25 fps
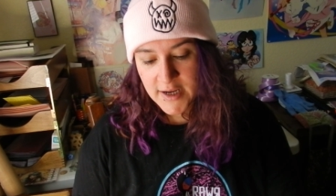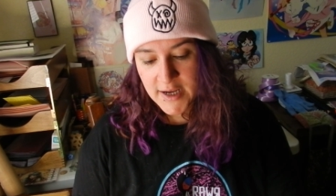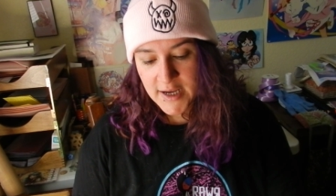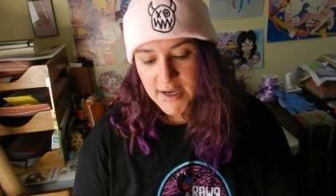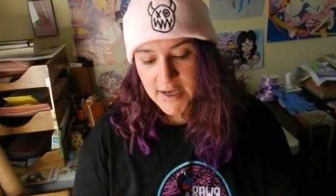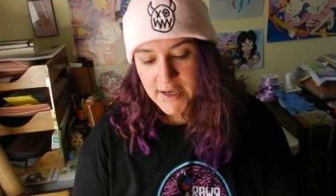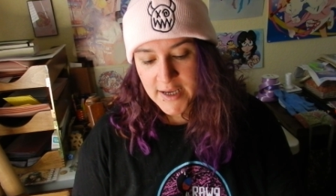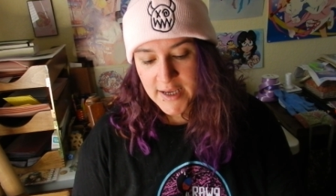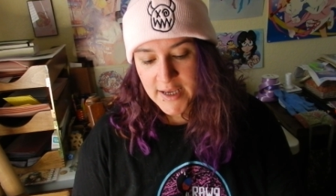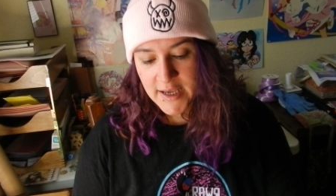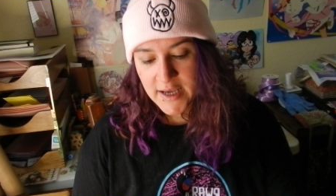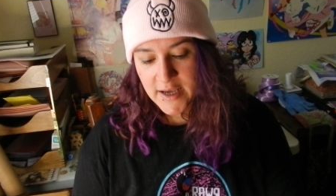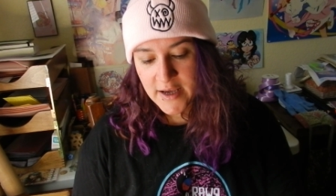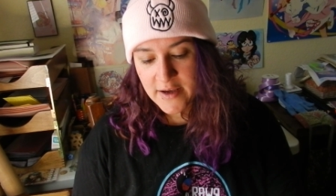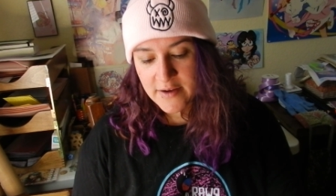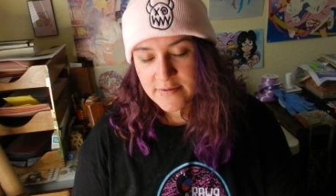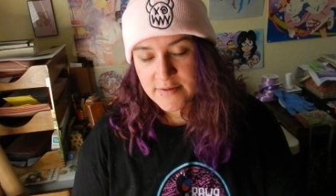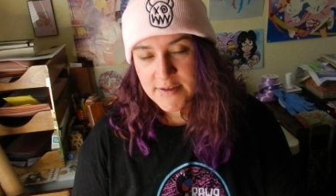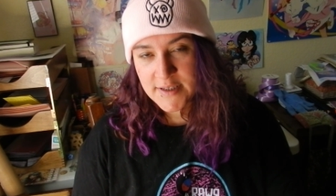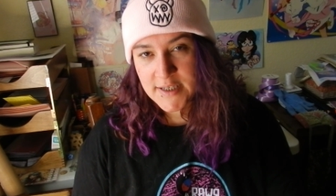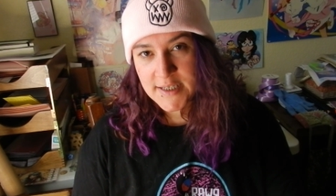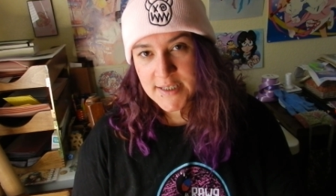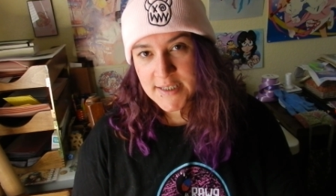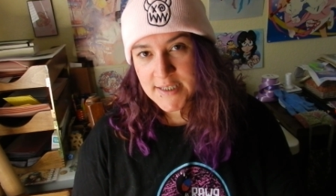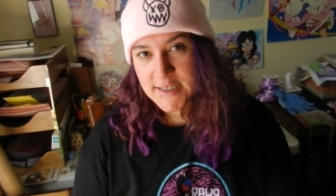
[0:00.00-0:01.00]
I have
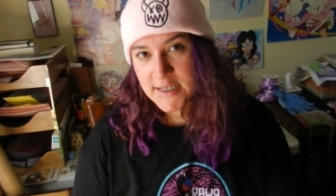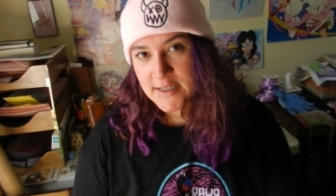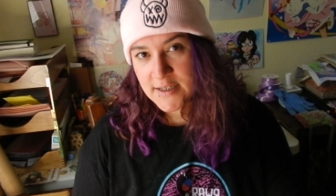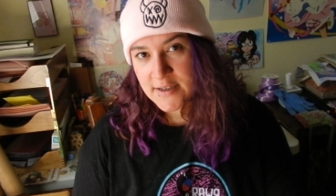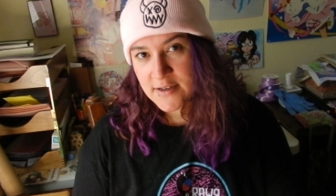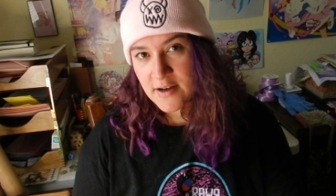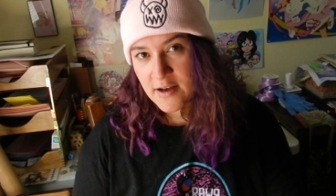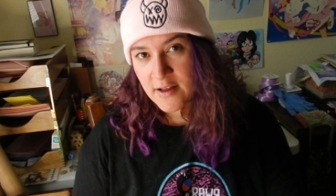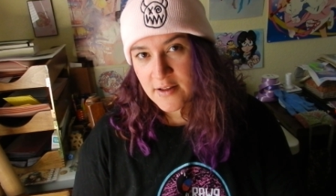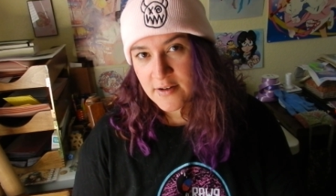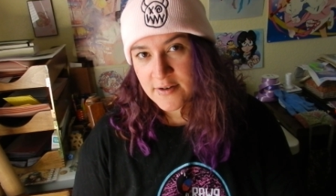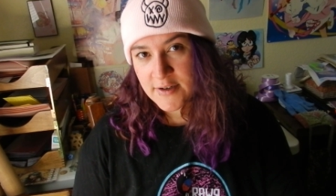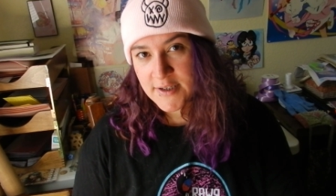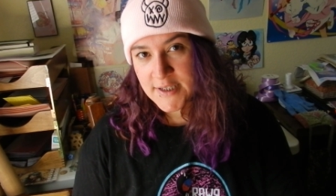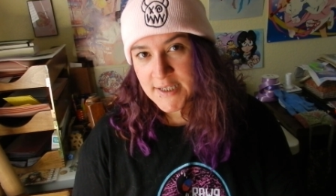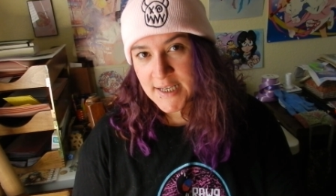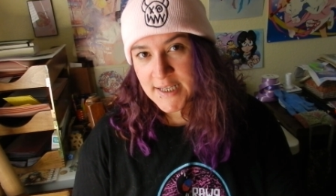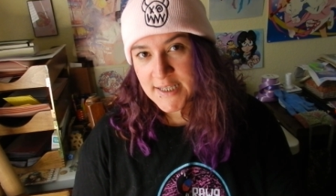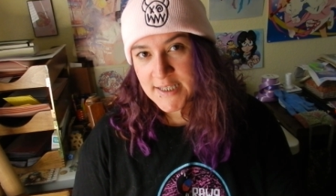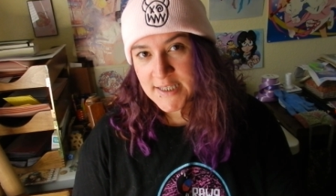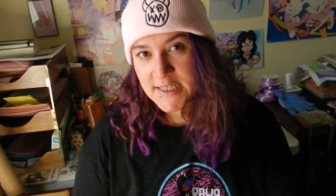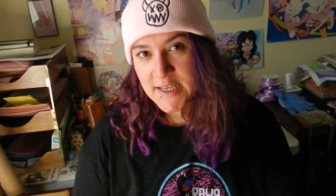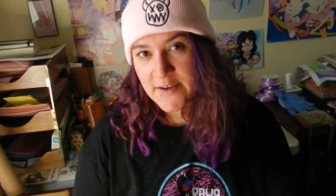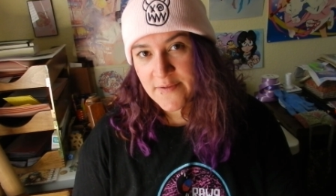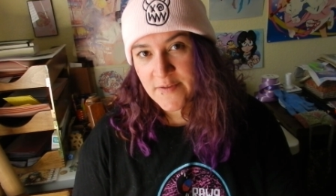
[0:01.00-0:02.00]

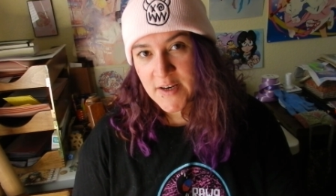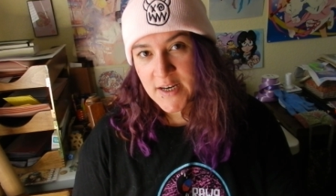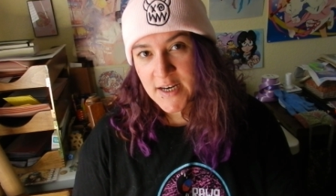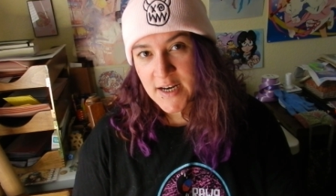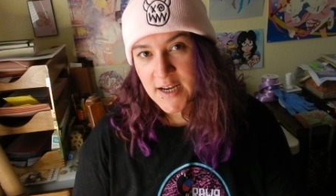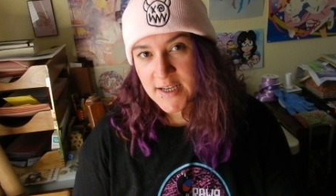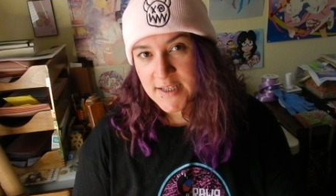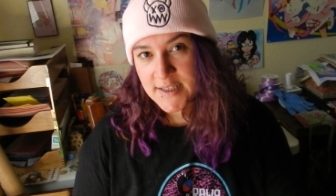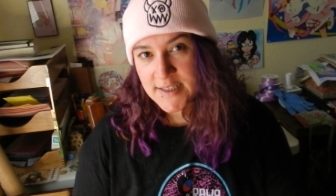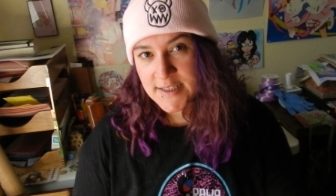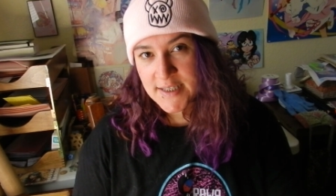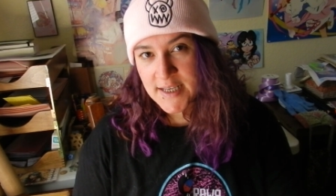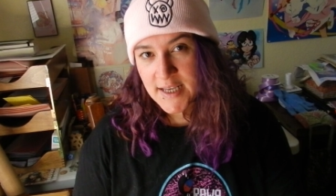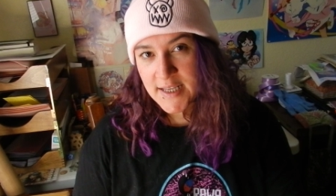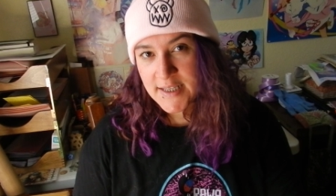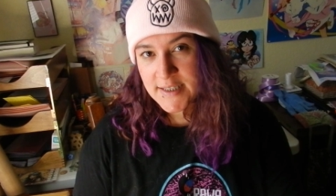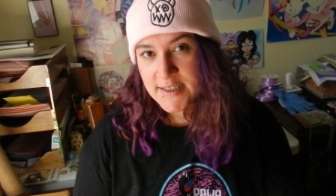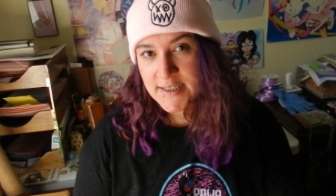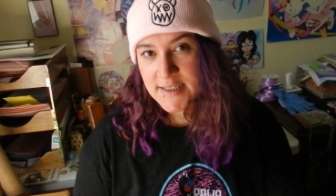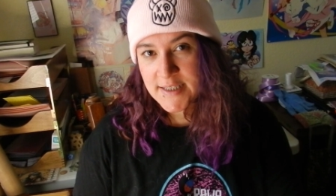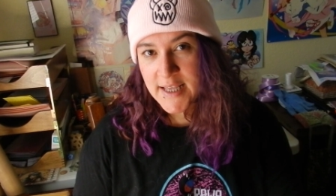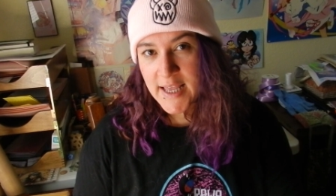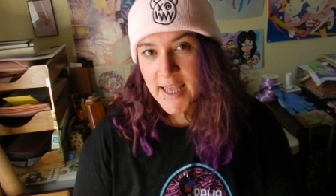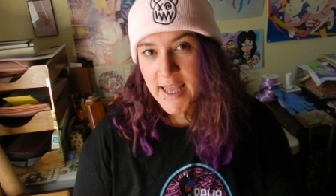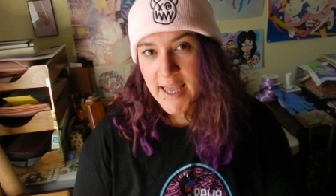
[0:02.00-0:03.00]

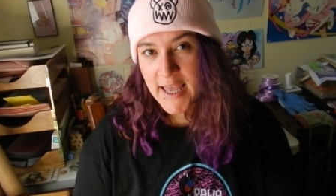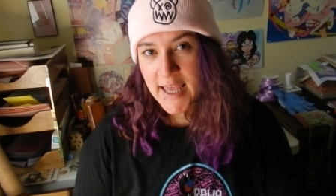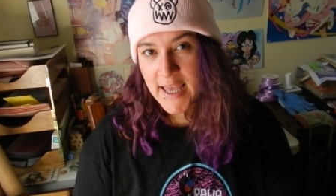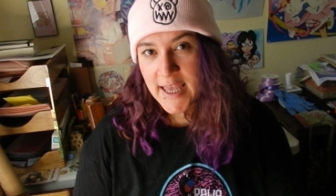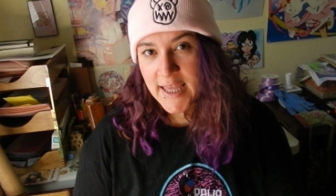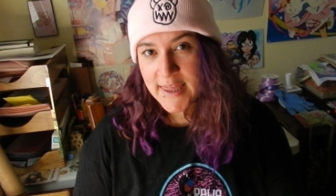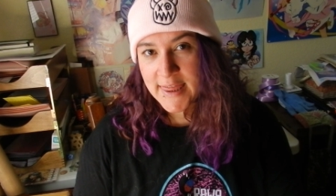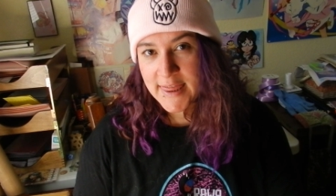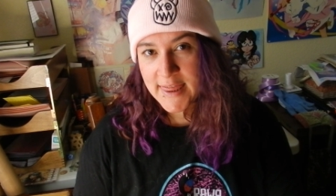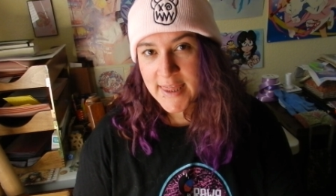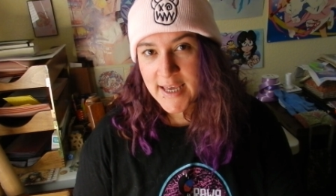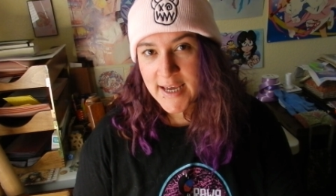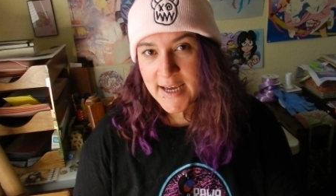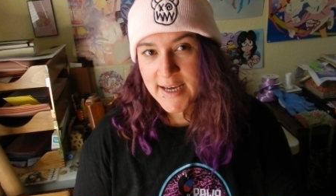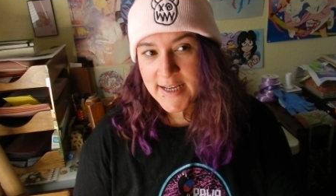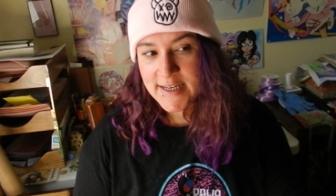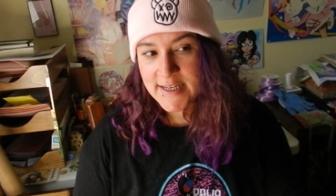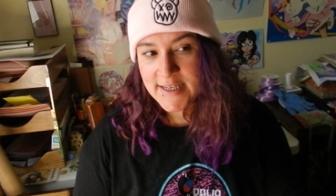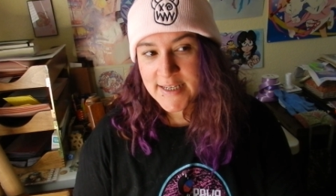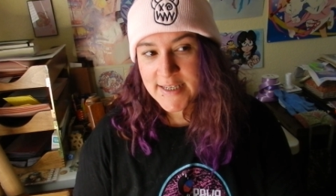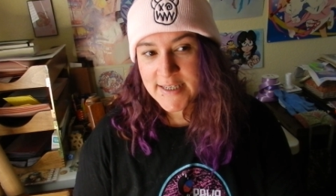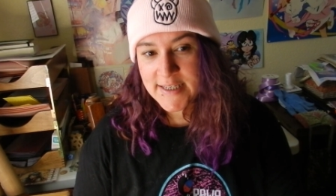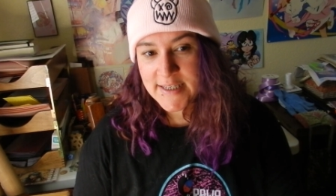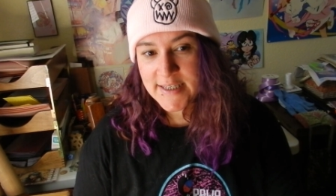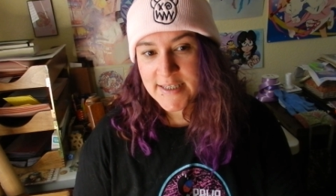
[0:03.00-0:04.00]
$16.79, and that
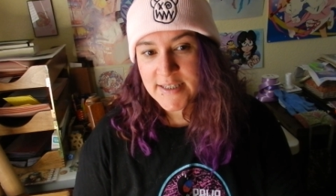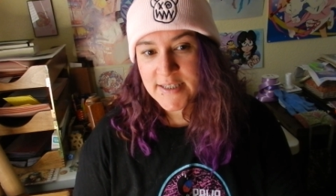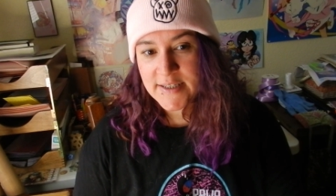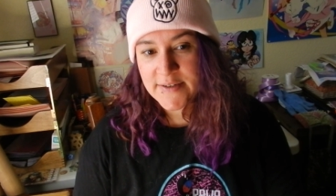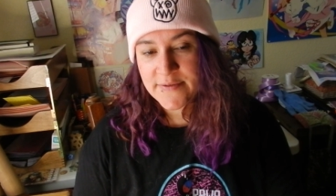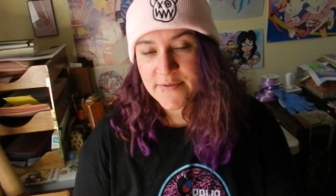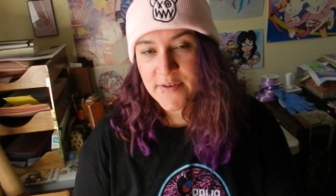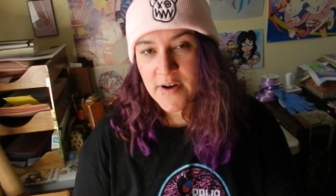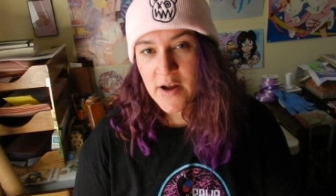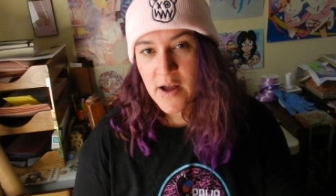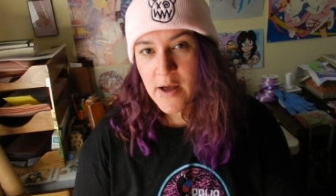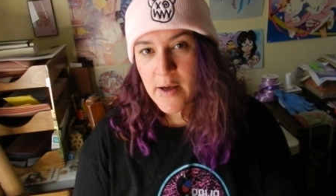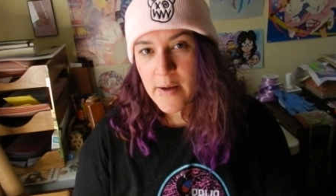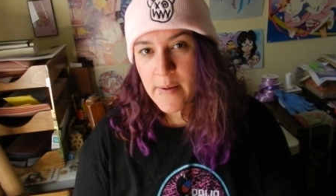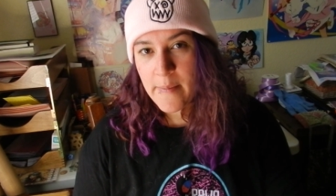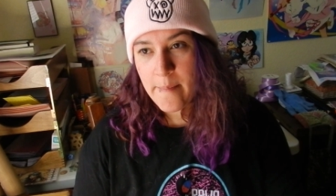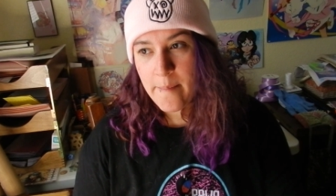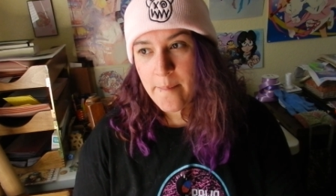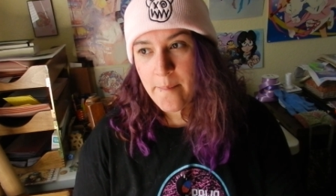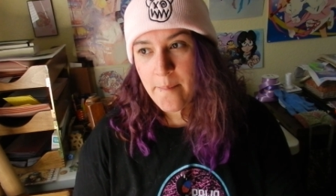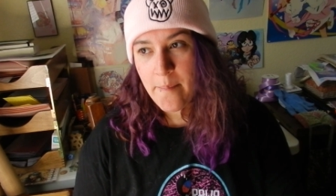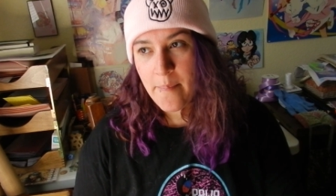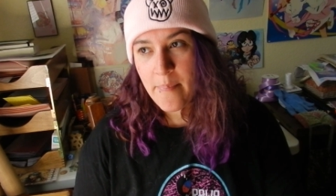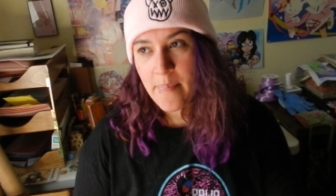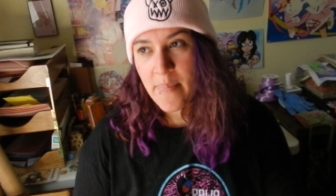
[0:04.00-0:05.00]
is
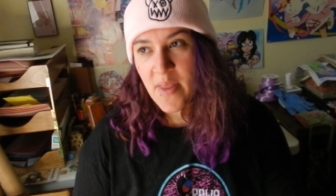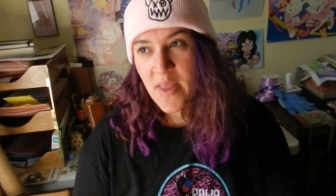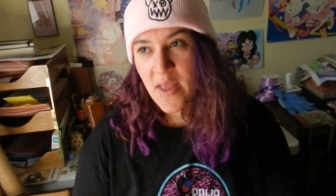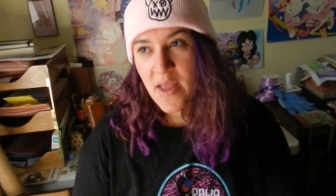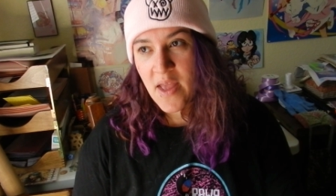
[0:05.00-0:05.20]
from